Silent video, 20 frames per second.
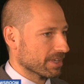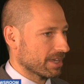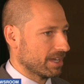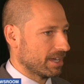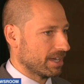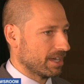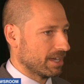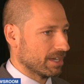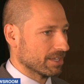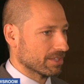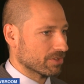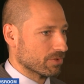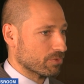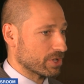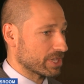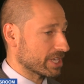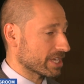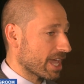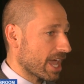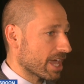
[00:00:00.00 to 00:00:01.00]
uh,
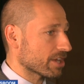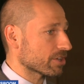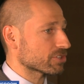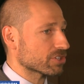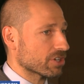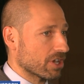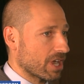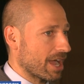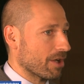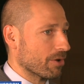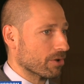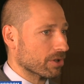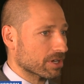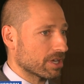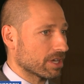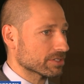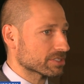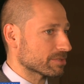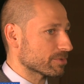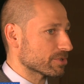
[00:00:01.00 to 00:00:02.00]
really cater to our
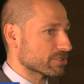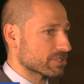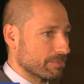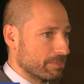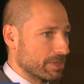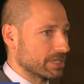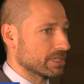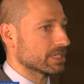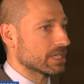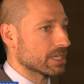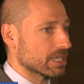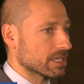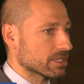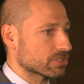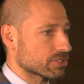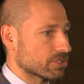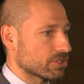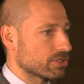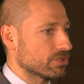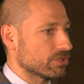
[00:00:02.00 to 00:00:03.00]
customers' ability
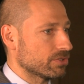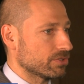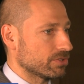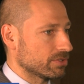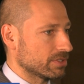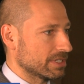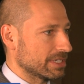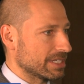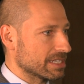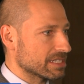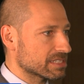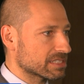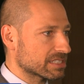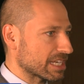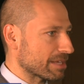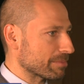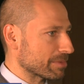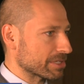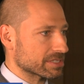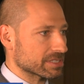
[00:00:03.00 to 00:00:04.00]
to
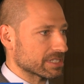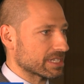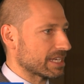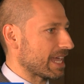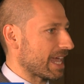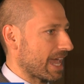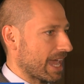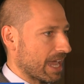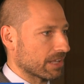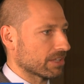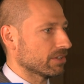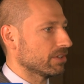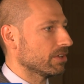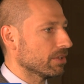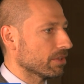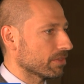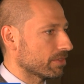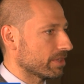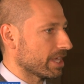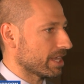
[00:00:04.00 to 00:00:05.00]
seamlessly
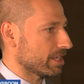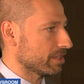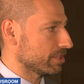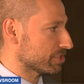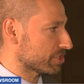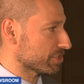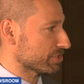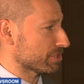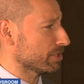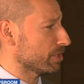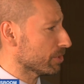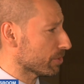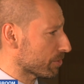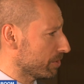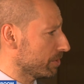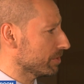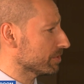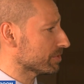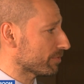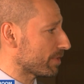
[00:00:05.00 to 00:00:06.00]
handle the logistical
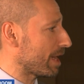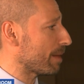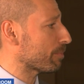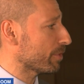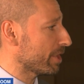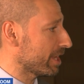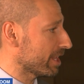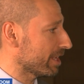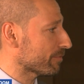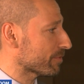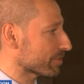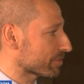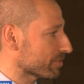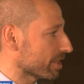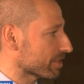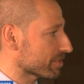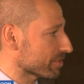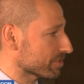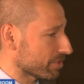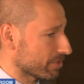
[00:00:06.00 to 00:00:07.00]
hurdles of operating
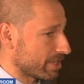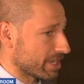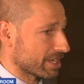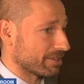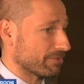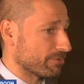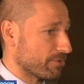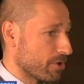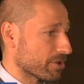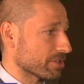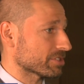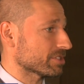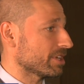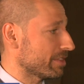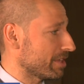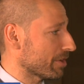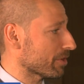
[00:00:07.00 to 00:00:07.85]
infrastructure, so they can focus on